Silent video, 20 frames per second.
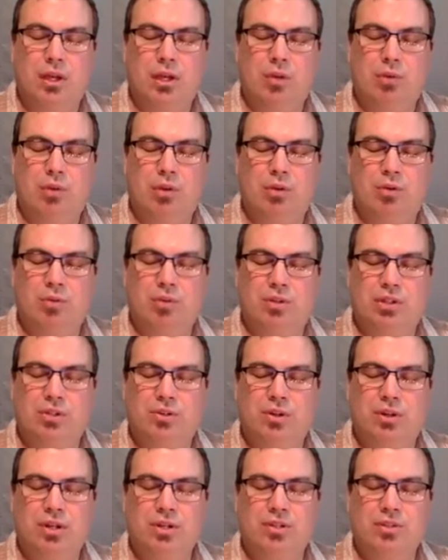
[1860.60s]
We
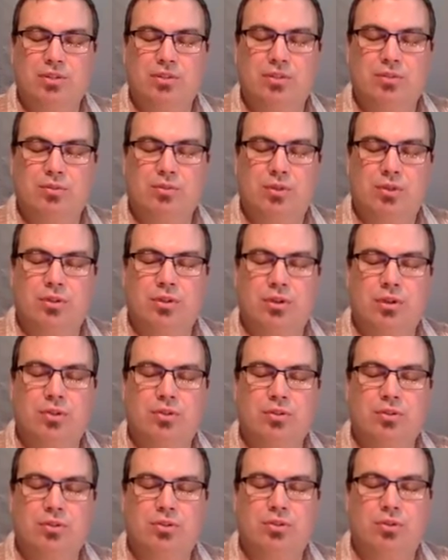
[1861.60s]
rejoice with
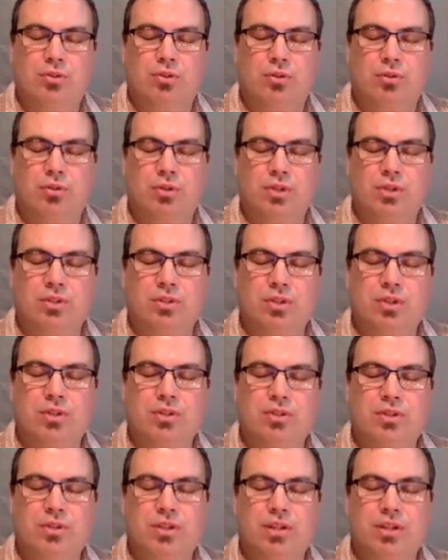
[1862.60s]
those who are
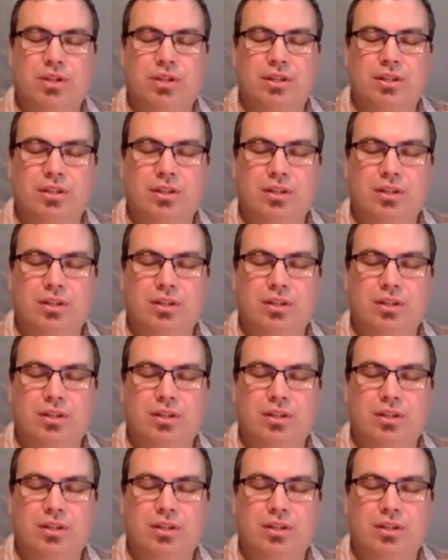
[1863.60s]
rejoicing.